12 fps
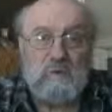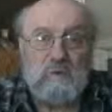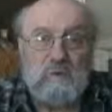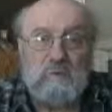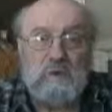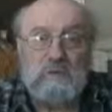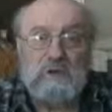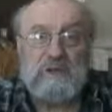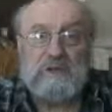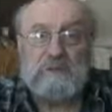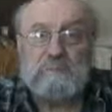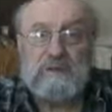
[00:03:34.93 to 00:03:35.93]
somewhat
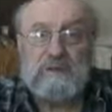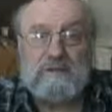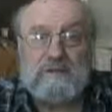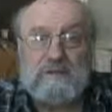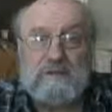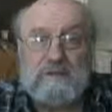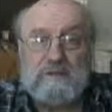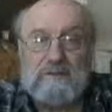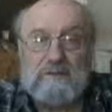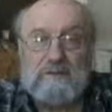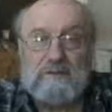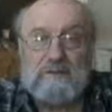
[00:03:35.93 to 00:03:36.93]
independent
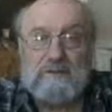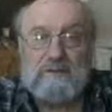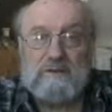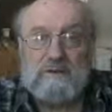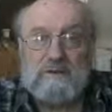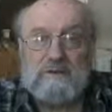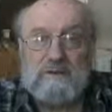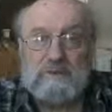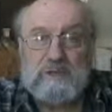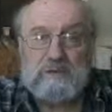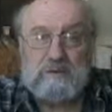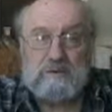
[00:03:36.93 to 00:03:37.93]
of the
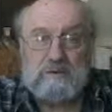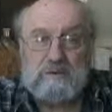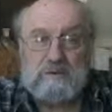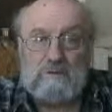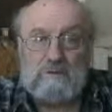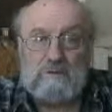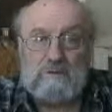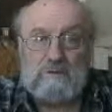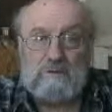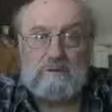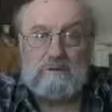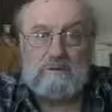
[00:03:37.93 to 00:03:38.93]
people.
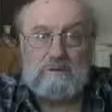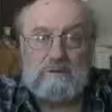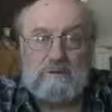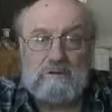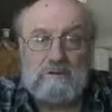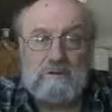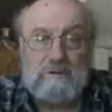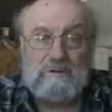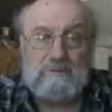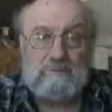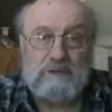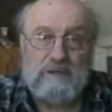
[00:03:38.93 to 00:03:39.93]
Now let's
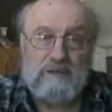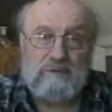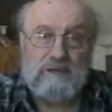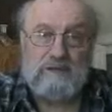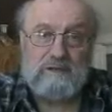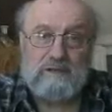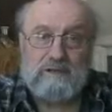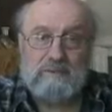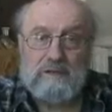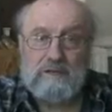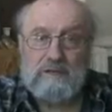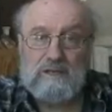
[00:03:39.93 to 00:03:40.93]
go back to what I talked
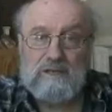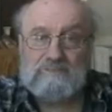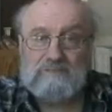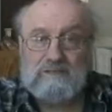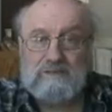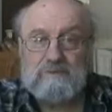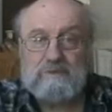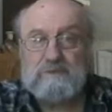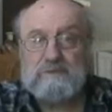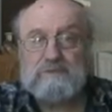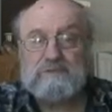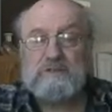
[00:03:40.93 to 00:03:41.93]
about in the last video, which
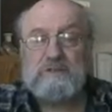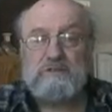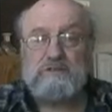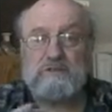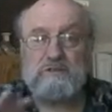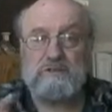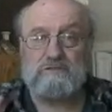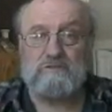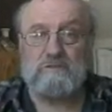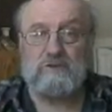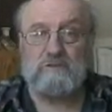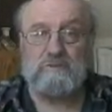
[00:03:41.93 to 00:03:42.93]
is social
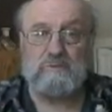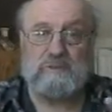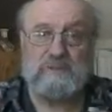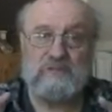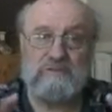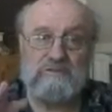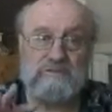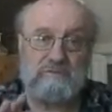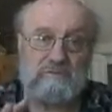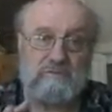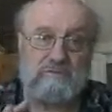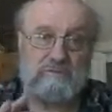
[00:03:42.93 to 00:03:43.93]
form, which has
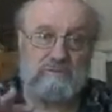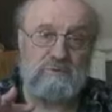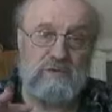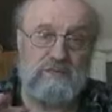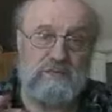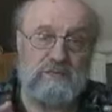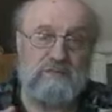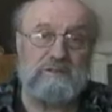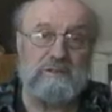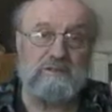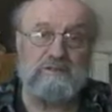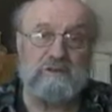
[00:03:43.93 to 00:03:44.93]
two ideas,
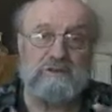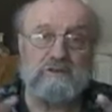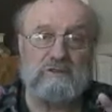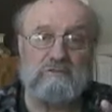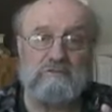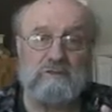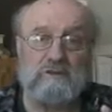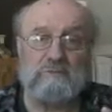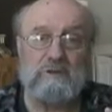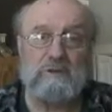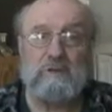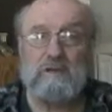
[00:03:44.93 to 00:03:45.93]
social and form.
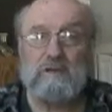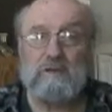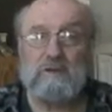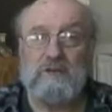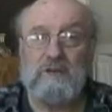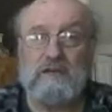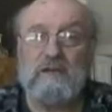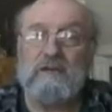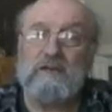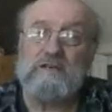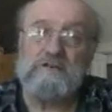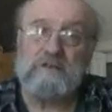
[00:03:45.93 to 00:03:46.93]
Okay,
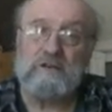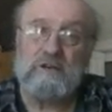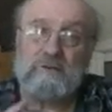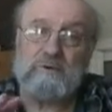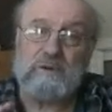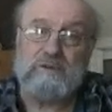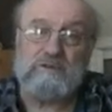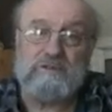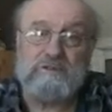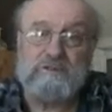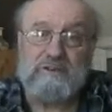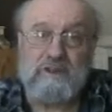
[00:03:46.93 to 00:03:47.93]
so the corporation
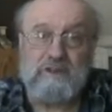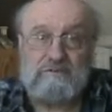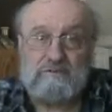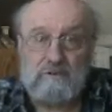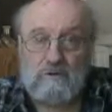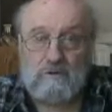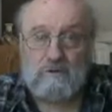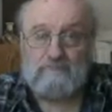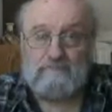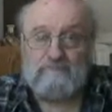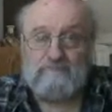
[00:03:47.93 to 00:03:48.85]
is a kind of form,